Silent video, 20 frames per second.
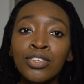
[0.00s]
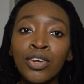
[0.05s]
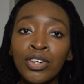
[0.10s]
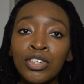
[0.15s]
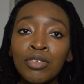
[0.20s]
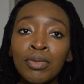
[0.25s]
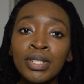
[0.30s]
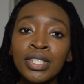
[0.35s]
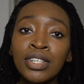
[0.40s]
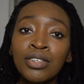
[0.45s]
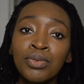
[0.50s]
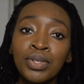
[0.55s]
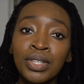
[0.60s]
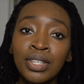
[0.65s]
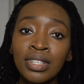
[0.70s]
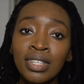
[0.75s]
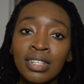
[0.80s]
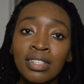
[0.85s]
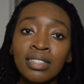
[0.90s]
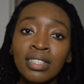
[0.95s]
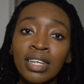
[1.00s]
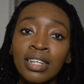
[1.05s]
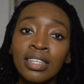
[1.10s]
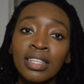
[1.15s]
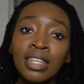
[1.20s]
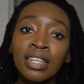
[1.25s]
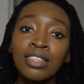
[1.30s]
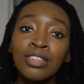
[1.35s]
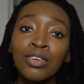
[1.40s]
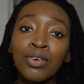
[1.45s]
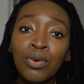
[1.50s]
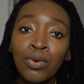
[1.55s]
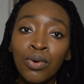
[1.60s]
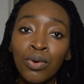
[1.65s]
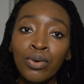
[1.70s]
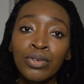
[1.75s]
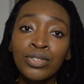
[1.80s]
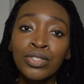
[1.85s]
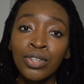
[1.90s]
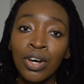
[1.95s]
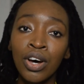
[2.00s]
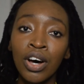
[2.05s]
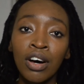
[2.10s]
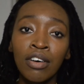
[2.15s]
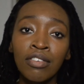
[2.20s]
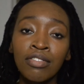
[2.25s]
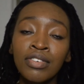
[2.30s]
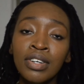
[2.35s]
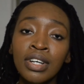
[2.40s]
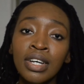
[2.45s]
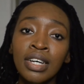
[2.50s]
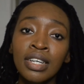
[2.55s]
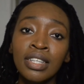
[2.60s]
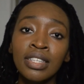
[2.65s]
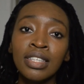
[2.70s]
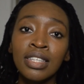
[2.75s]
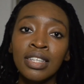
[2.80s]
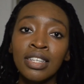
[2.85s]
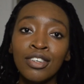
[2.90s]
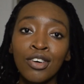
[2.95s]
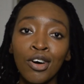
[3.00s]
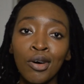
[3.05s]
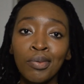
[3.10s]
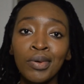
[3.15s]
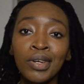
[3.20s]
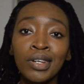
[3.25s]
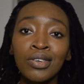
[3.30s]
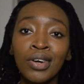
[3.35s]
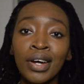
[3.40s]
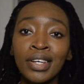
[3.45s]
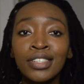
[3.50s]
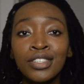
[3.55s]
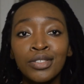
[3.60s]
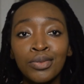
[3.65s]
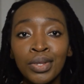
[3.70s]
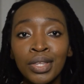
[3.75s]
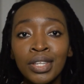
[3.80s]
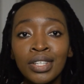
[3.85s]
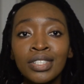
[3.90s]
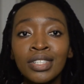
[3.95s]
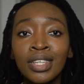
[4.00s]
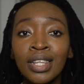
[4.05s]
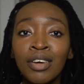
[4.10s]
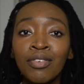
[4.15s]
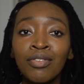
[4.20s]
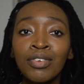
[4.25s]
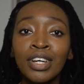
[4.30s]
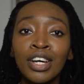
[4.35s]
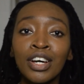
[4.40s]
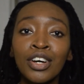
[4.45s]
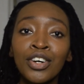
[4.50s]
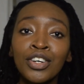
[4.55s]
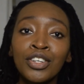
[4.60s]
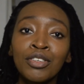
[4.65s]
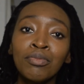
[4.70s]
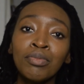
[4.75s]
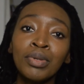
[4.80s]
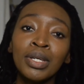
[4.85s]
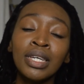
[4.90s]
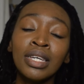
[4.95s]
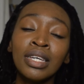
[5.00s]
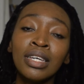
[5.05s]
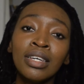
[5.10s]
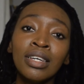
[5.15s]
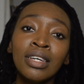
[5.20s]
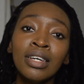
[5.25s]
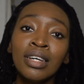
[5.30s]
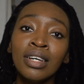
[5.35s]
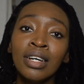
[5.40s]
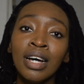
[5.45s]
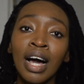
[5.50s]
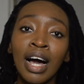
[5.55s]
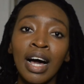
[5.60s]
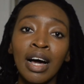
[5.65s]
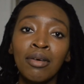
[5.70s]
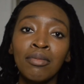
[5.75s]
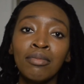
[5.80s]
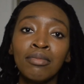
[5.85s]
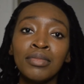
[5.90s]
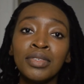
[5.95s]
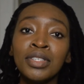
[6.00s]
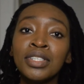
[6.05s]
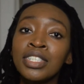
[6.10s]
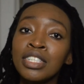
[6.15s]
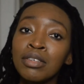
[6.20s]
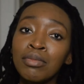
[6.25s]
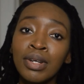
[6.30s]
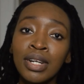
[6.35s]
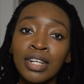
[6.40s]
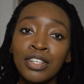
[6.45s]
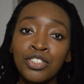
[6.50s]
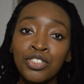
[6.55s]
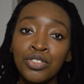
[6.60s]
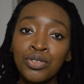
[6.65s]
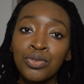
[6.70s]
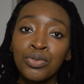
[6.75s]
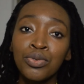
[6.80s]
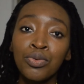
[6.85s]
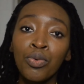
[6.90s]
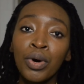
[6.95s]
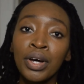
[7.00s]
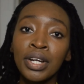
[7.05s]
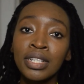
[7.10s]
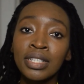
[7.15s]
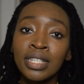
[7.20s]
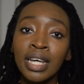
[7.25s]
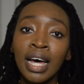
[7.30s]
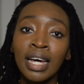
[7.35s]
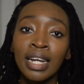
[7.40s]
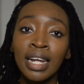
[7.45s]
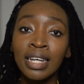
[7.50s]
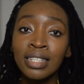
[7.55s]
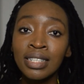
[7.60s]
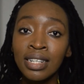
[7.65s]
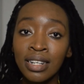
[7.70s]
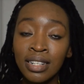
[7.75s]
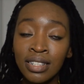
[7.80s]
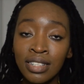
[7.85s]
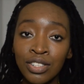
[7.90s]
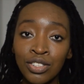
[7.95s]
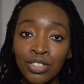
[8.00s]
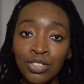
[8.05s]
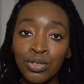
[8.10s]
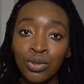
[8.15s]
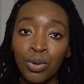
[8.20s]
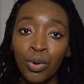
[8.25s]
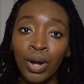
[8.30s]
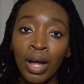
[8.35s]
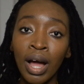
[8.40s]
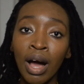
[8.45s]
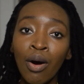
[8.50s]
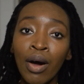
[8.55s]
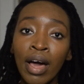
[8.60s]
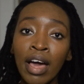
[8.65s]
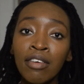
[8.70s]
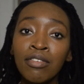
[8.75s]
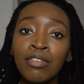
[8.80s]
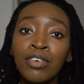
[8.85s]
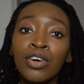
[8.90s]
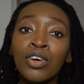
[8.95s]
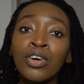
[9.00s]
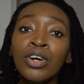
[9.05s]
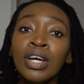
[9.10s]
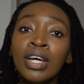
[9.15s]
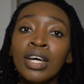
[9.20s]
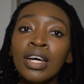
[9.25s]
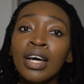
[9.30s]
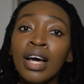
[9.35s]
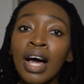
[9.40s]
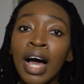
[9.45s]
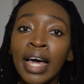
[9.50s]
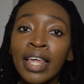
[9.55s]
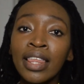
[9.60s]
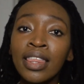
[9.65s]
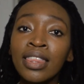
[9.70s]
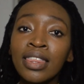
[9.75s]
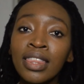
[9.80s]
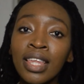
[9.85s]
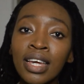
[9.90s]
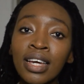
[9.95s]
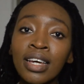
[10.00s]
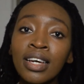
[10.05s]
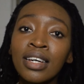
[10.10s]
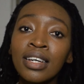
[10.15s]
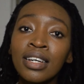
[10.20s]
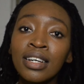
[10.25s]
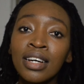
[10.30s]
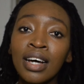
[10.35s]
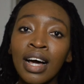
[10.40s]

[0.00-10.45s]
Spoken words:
documented within the study that the cause of the opioid crisis within South Africa could be similar to what is highlighted in the story. However, I think